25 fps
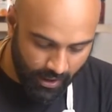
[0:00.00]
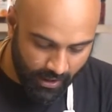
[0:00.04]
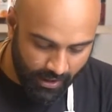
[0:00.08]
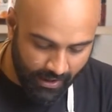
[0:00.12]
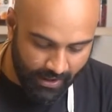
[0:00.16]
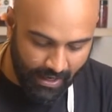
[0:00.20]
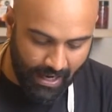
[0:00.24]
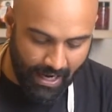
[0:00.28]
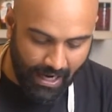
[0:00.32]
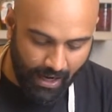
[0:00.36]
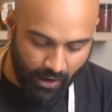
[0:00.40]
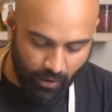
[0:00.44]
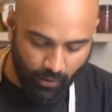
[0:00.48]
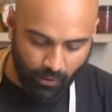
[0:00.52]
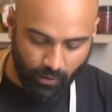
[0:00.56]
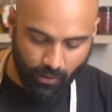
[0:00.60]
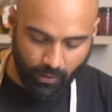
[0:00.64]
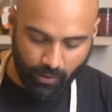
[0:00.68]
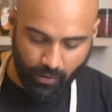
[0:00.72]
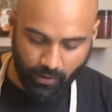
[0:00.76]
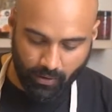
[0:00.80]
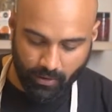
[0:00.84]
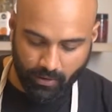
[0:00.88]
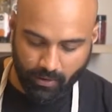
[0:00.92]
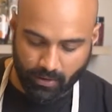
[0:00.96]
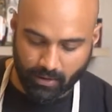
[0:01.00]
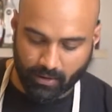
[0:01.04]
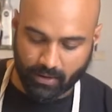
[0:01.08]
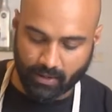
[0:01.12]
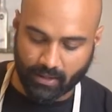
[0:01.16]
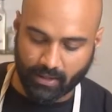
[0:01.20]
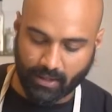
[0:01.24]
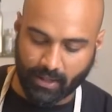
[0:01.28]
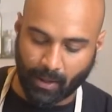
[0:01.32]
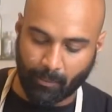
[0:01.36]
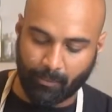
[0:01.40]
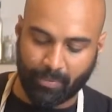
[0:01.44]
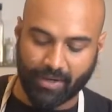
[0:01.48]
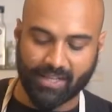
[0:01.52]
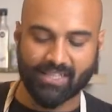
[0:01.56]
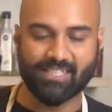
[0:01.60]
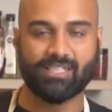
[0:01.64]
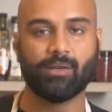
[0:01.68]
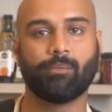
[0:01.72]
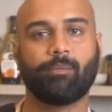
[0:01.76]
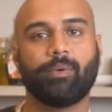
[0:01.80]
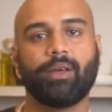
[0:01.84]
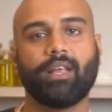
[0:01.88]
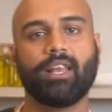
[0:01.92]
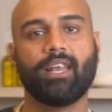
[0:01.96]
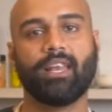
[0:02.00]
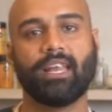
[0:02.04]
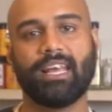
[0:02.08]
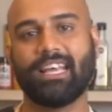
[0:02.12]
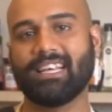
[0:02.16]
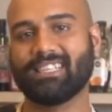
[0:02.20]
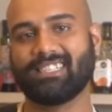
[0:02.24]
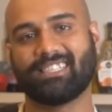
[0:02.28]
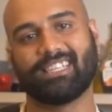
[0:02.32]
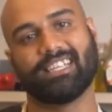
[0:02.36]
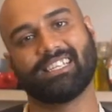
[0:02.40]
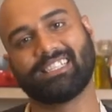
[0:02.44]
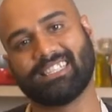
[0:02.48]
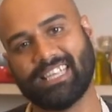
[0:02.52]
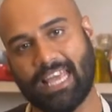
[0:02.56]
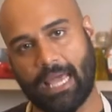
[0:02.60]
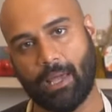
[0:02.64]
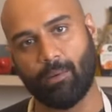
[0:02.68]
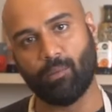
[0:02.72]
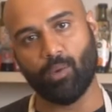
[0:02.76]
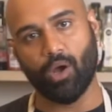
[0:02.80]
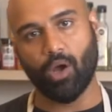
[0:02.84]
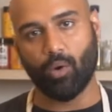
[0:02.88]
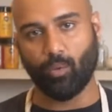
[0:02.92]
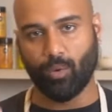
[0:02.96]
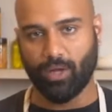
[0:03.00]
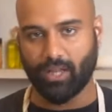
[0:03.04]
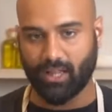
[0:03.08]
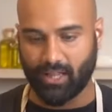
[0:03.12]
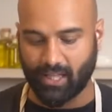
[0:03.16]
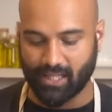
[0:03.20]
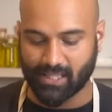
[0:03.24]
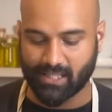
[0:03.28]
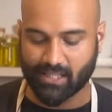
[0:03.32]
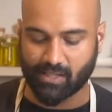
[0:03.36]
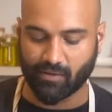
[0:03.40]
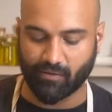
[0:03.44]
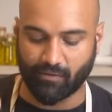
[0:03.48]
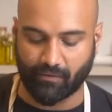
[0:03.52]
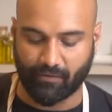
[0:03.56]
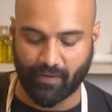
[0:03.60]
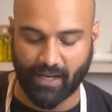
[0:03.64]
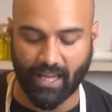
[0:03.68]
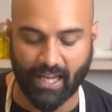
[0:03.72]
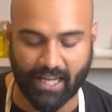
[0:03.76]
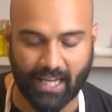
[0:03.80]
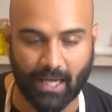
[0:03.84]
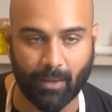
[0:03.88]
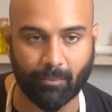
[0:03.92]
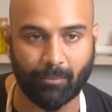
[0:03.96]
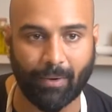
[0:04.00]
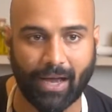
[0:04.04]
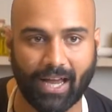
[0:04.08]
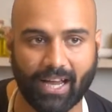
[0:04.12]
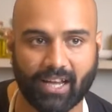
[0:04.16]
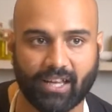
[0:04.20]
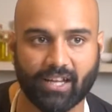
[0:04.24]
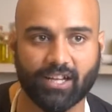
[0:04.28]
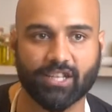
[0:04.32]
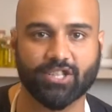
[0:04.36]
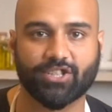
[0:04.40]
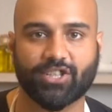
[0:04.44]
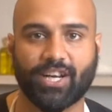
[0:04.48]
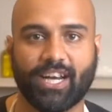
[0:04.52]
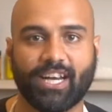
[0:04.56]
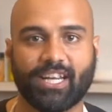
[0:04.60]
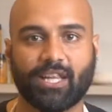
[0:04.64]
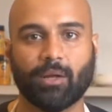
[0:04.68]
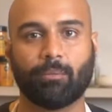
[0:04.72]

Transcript: Now the principle is the same with this flaky pie crust, right?